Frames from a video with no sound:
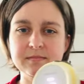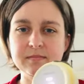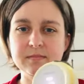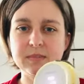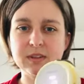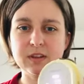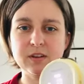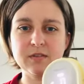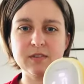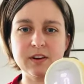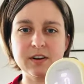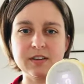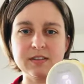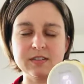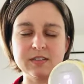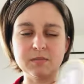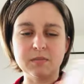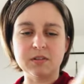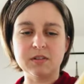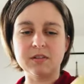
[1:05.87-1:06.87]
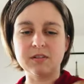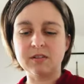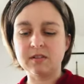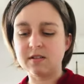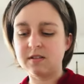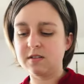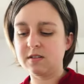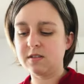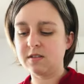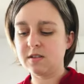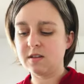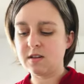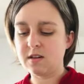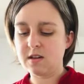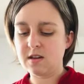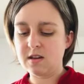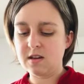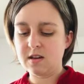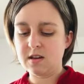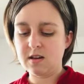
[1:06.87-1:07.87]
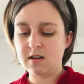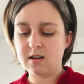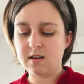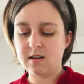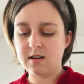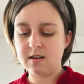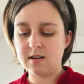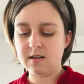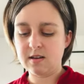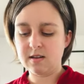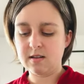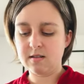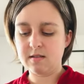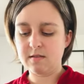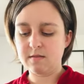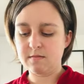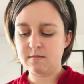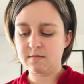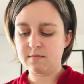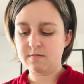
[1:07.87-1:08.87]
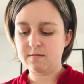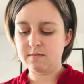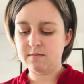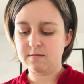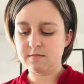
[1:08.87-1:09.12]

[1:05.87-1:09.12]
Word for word: but they're very similar. Um,